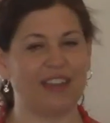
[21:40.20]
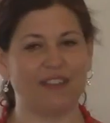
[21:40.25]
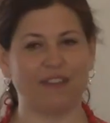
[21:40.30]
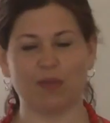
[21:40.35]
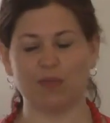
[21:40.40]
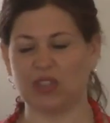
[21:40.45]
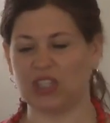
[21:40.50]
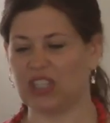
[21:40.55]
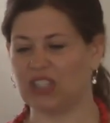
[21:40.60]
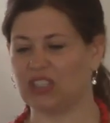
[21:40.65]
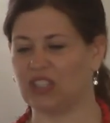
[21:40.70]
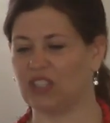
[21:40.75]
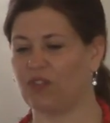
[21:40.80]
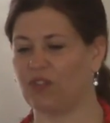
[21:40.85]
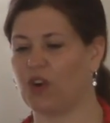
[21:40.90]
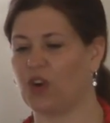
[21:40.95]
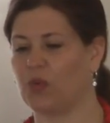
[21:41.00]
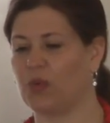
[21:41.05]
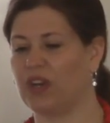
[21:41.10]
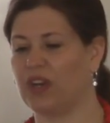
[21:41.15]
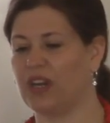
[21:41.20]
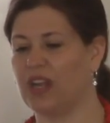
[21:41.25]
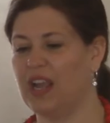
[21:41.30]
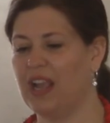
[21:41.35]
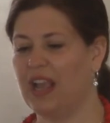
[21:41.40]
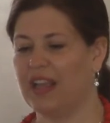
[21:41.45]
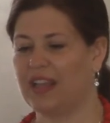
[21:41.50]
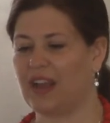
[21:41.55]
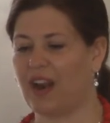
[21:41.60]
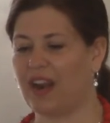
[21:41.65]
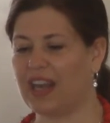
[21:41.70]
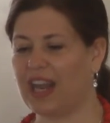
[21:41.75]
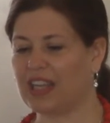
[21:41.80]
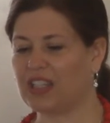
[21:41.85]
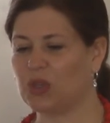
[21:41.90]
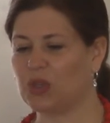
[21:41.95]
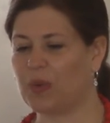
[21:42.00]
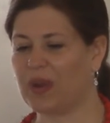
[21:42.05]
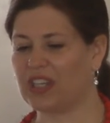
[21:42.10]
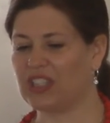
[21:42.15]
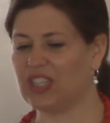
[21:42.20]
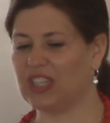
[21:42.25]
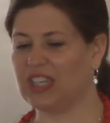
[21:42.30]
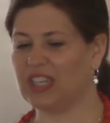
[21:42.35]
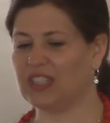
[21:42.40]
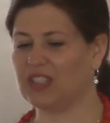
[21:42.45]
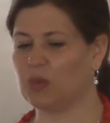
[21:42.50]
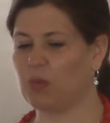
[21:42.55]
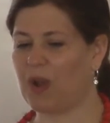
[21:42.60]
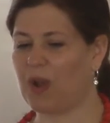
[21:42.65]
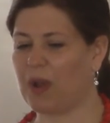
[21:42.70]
from Jesus forward. Our next question is what